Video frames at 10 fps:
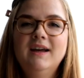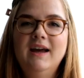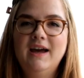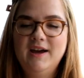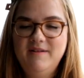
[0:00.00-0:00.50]

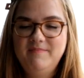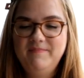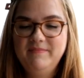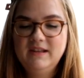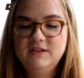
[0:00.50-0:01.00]

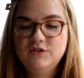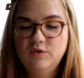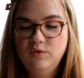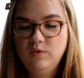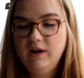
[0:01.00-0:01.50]
Um,
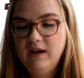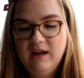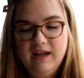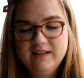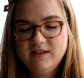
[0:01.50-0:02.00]
so
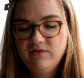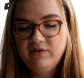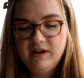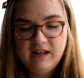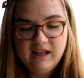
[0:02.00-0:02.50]
it's a
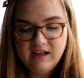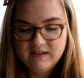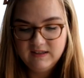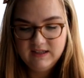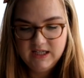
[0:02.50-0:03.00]
really
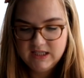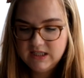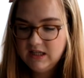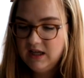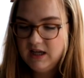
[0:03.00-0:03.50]
easy knit.
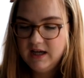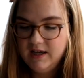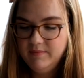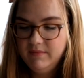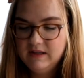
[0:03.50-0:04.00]

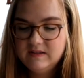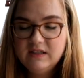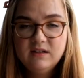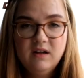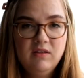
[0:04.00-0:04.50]
Um, it's
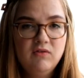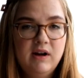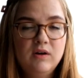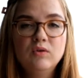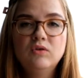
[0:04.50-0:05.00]
knitted in the
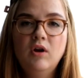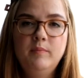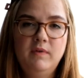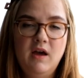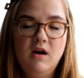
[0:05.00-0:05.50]
round,
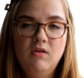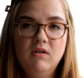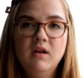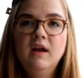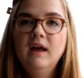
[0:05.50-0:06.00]
top
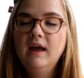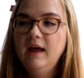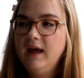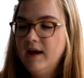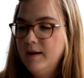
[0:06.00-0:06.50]
down.
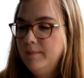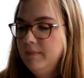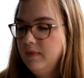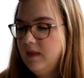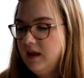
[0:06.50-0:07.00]

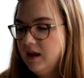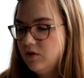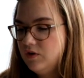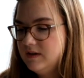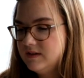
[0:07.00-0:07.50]
Um, the
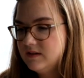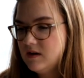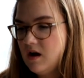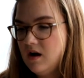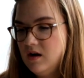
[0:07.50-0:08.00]
increases
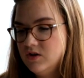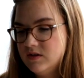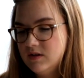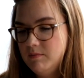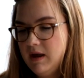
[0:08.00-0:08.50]
are
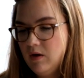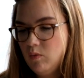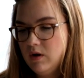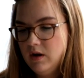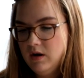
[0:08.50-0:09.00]
just to make
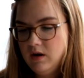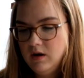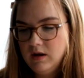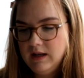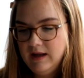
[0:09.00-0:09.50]
one
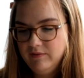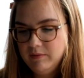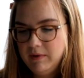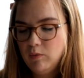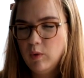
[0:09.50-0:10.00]
left to
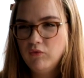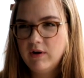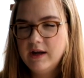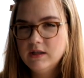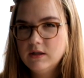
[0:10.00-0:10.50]
make one
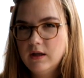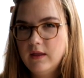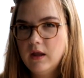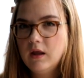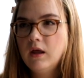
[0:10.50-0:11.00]
right, I
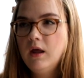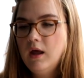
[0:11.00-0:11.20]
think.